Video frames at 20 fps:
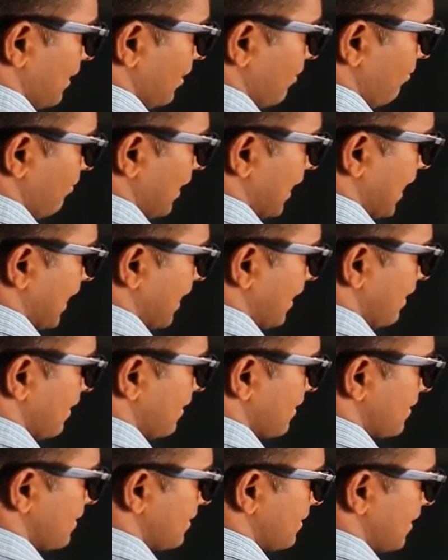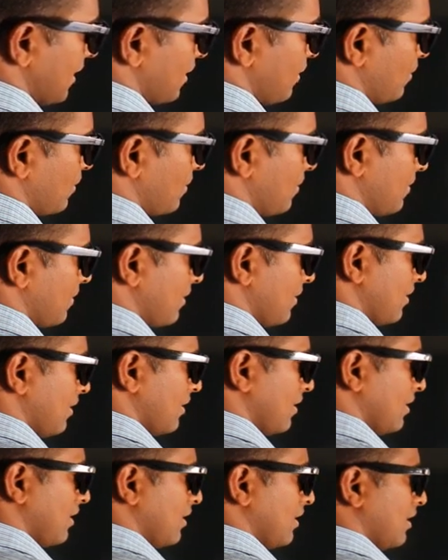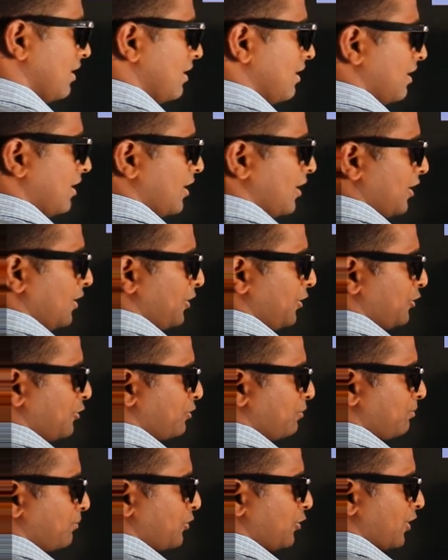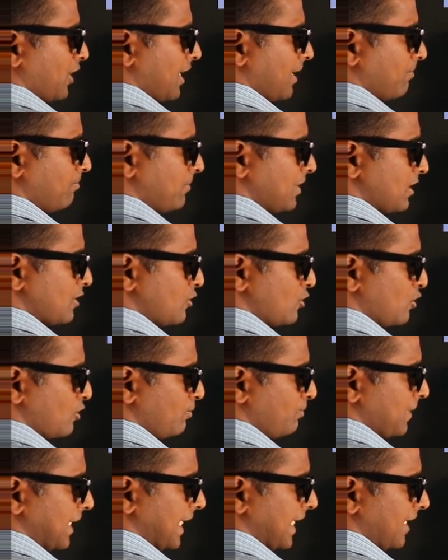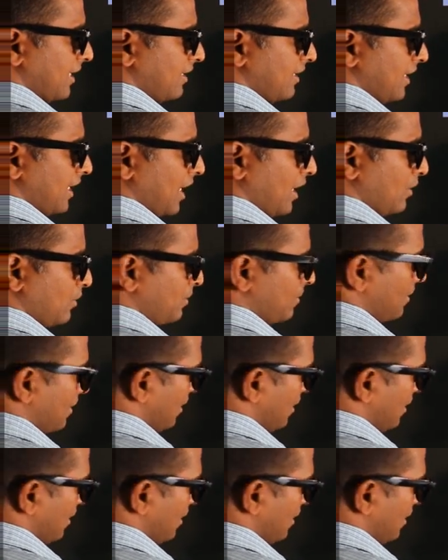we get 0. No more numbers to bring it down.